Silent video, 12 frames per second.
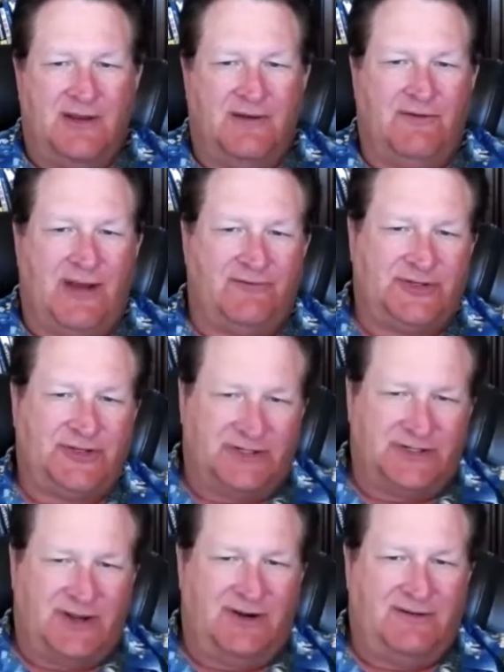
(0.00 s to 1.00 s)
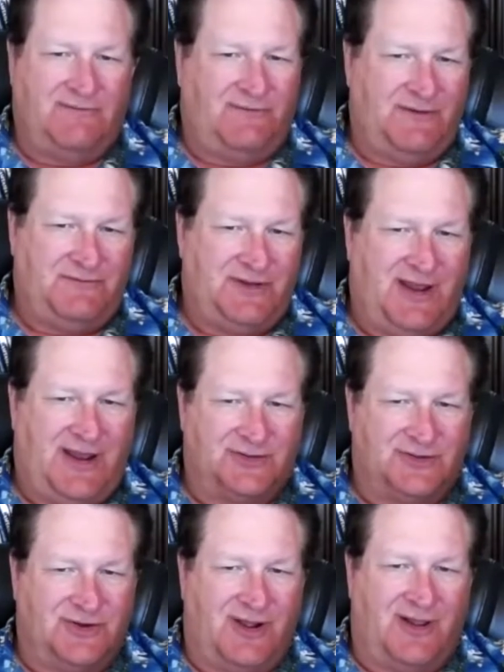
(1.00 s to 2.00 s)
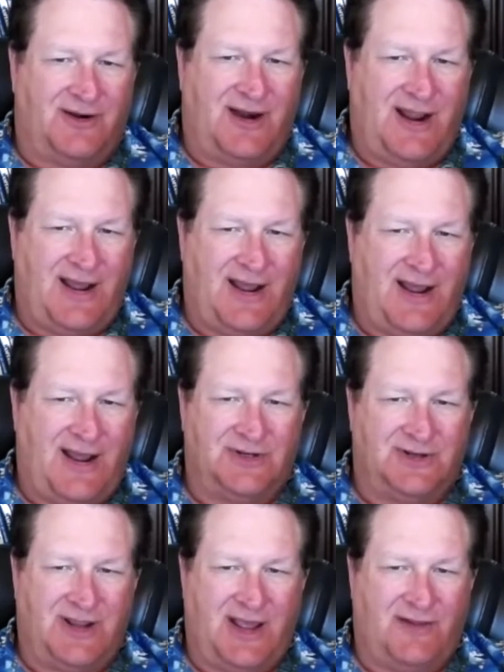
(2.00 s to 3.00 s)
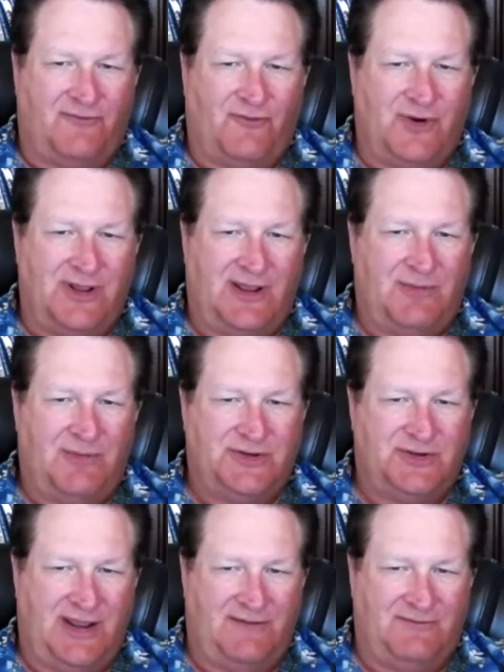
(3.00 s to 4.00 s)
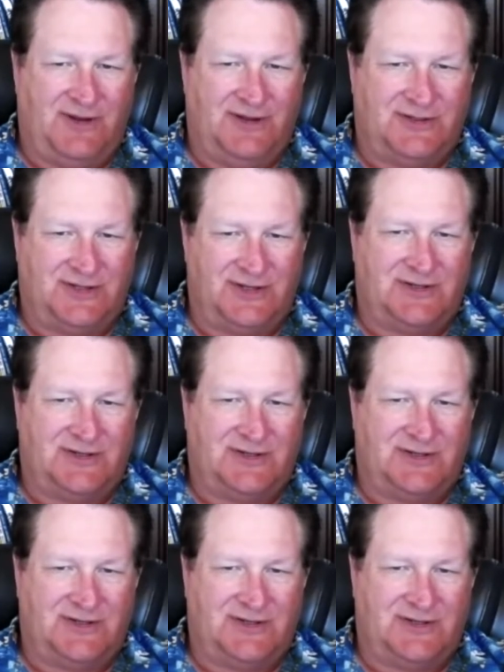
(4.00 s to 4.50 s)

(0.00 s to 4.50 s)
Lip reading: If you have a $650,000 house in California, that means you'd have to get